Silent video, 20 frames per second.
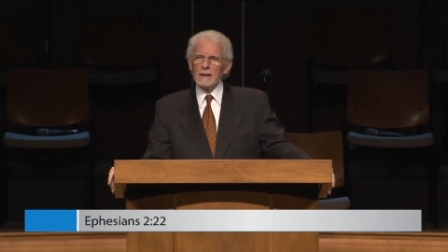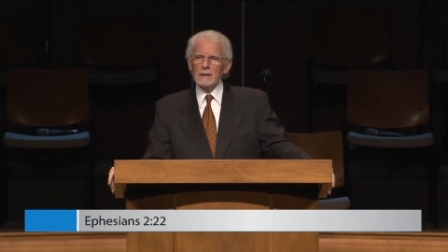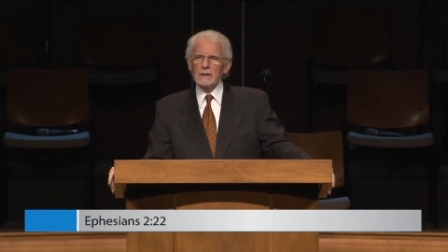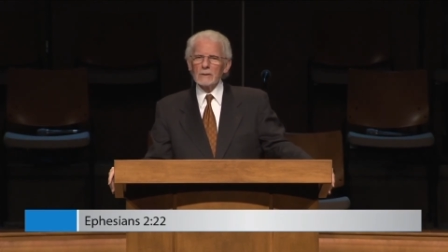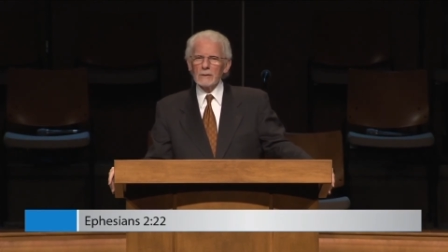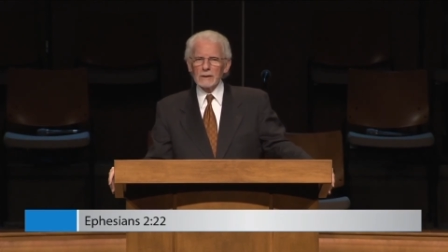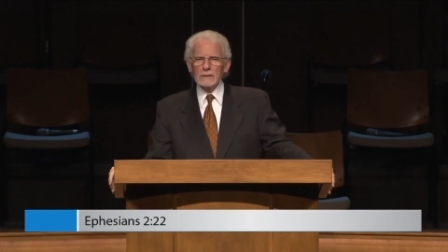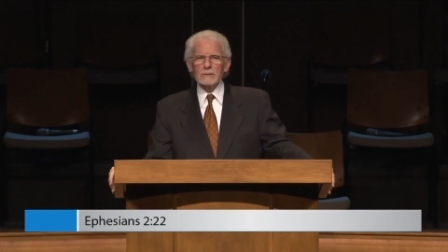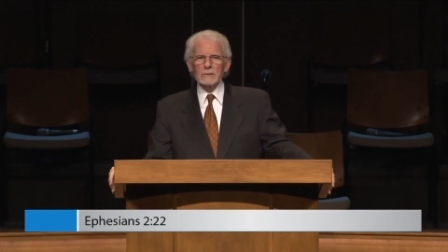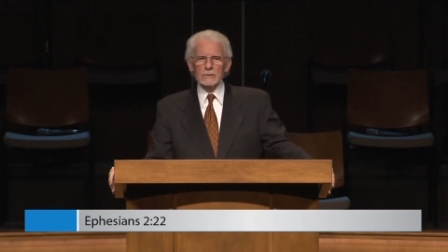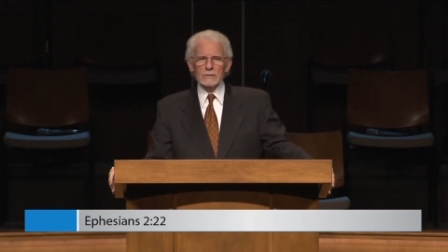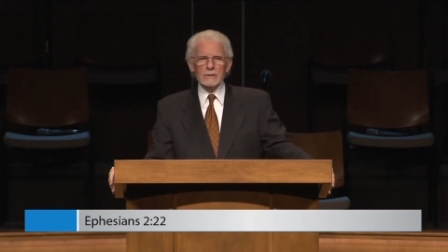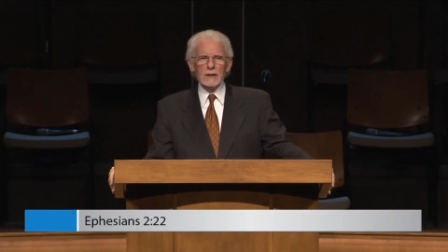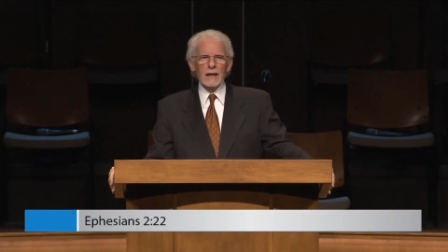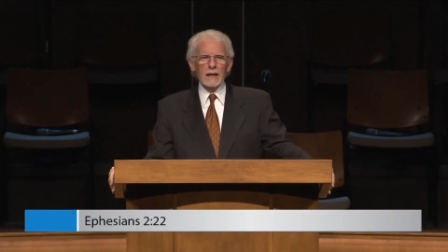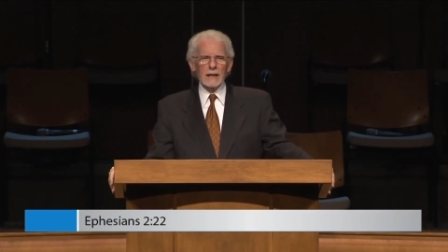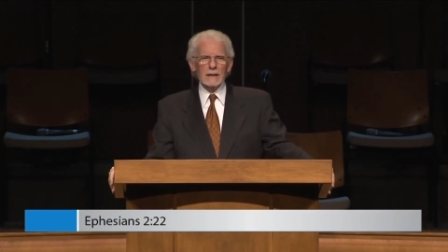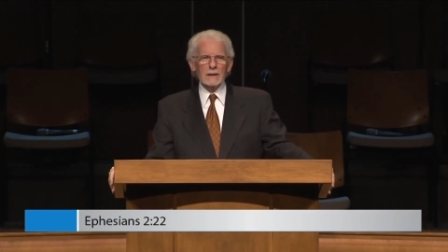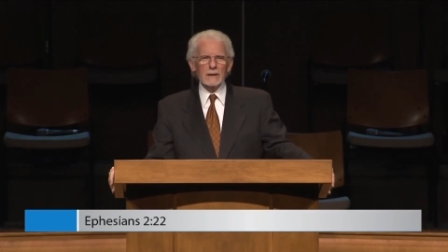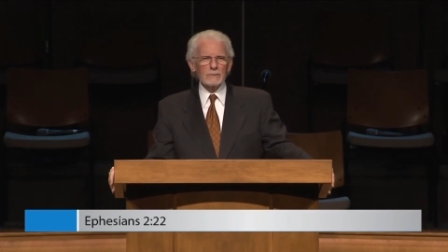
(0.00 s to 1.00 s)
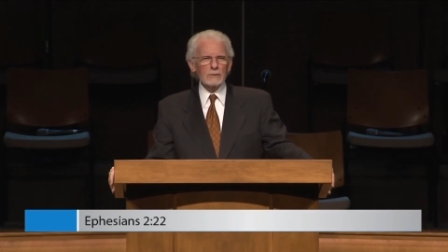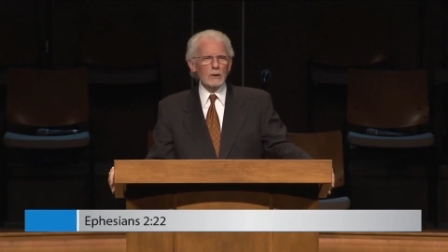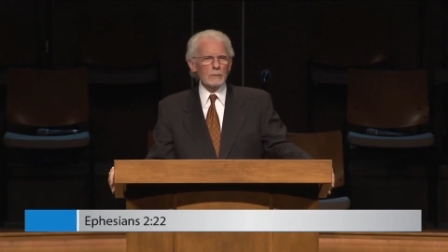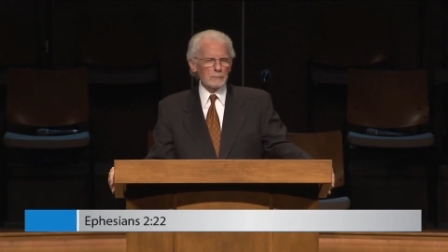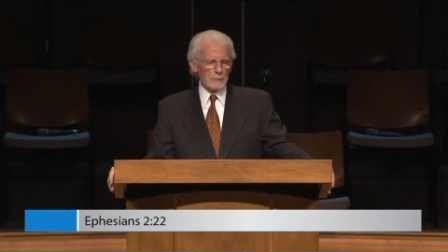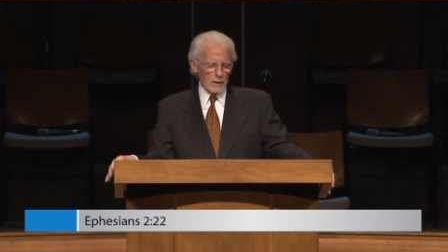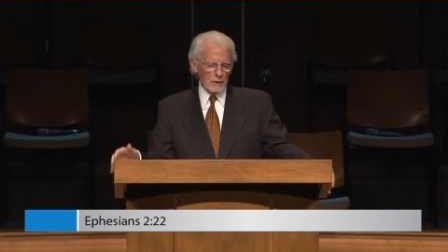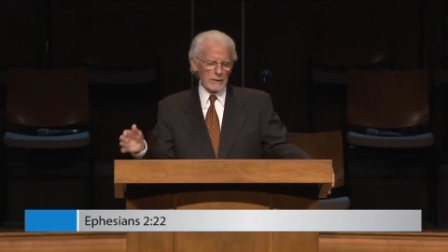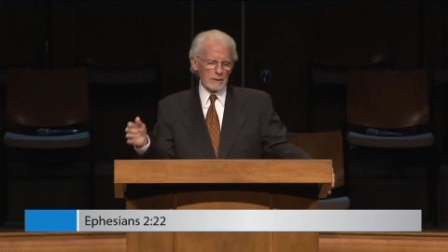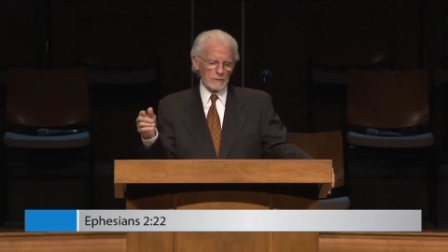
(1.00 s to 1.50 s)
You understand if you're
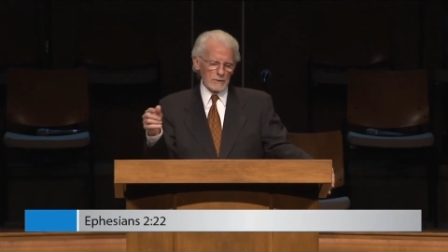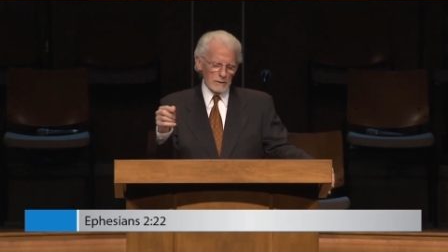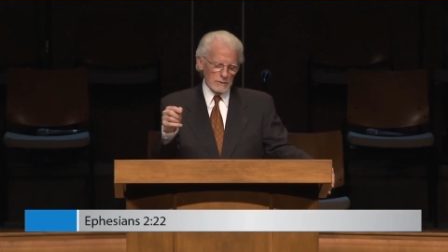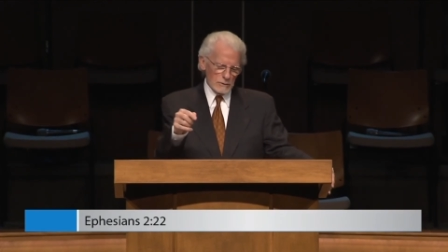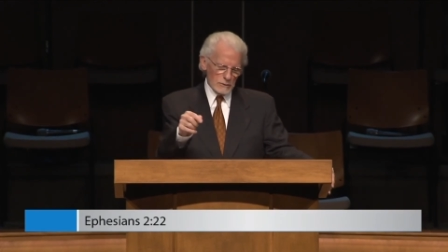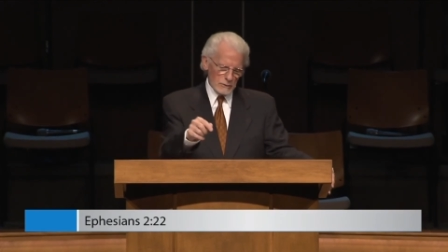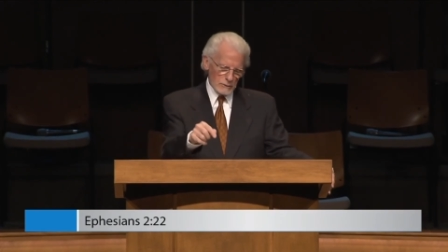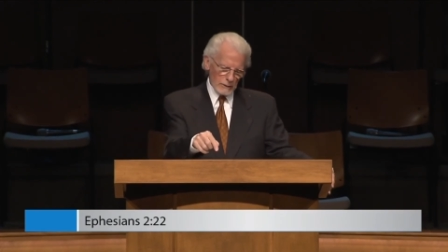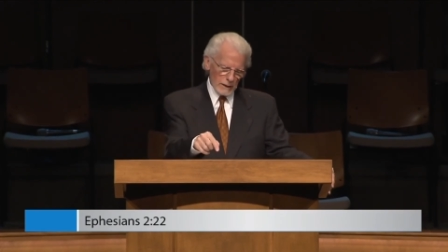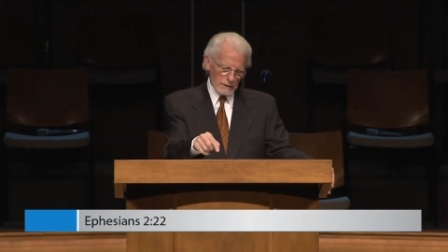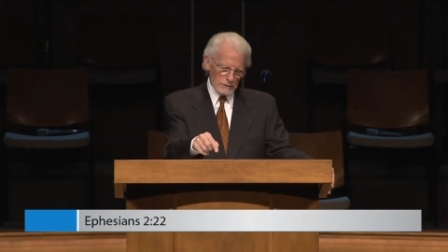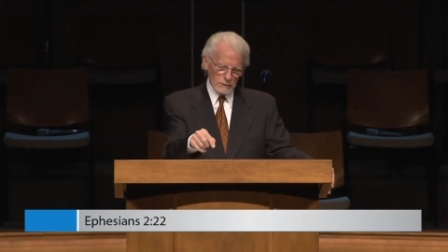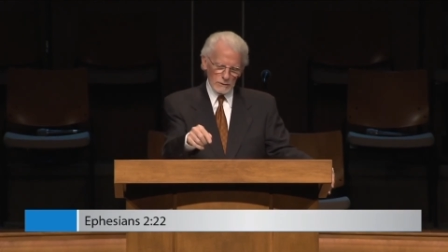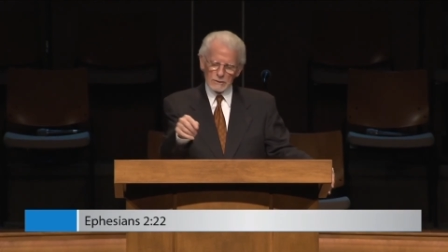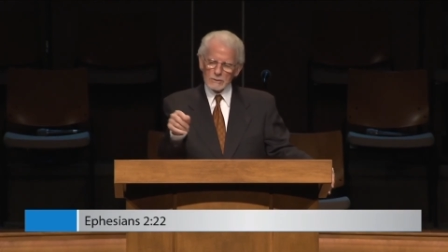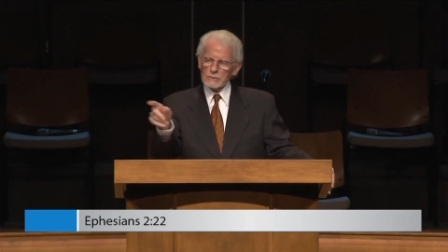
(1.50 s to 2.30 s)
part of the destruction